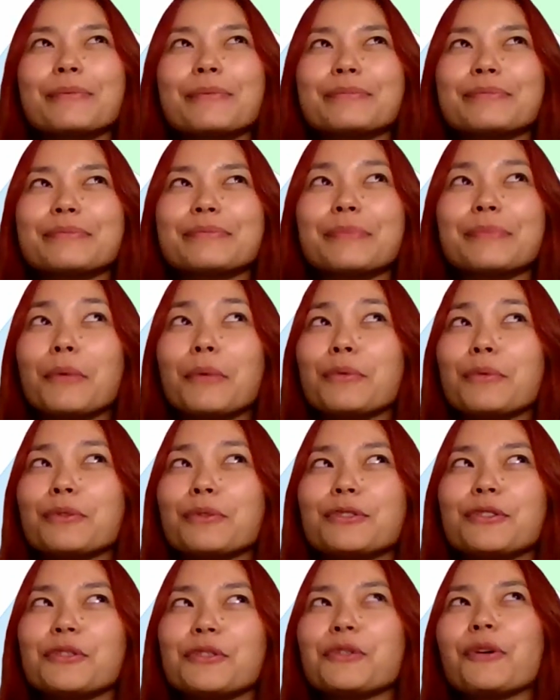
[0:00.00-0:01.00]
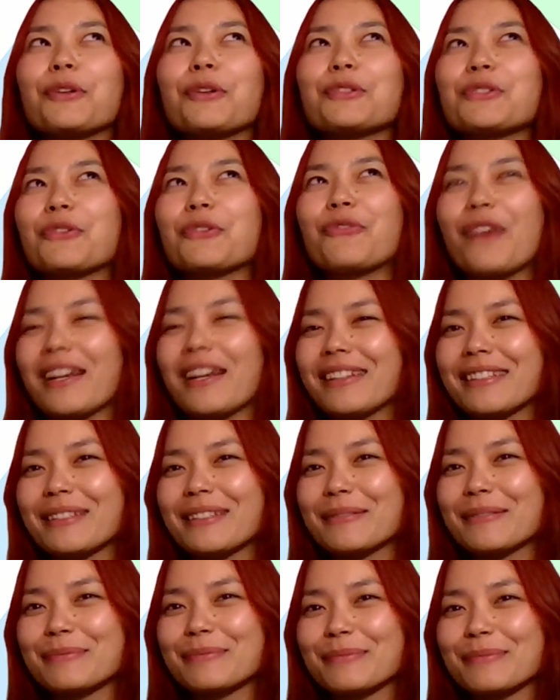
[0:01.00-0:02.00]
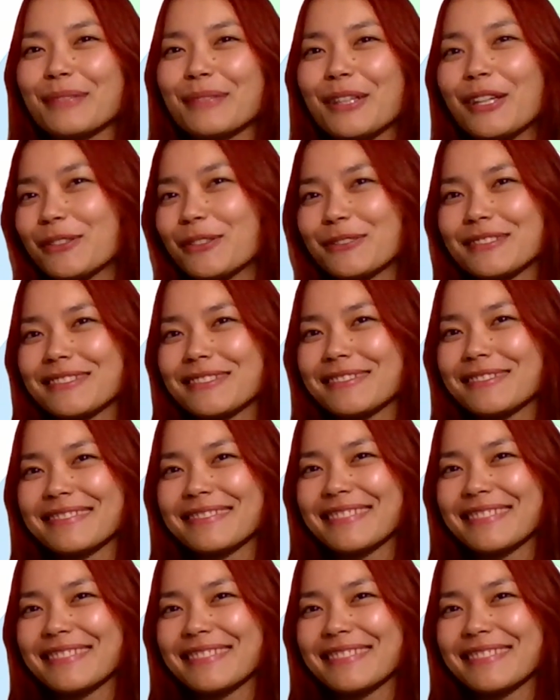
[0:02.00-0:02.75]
But do you also find them cute?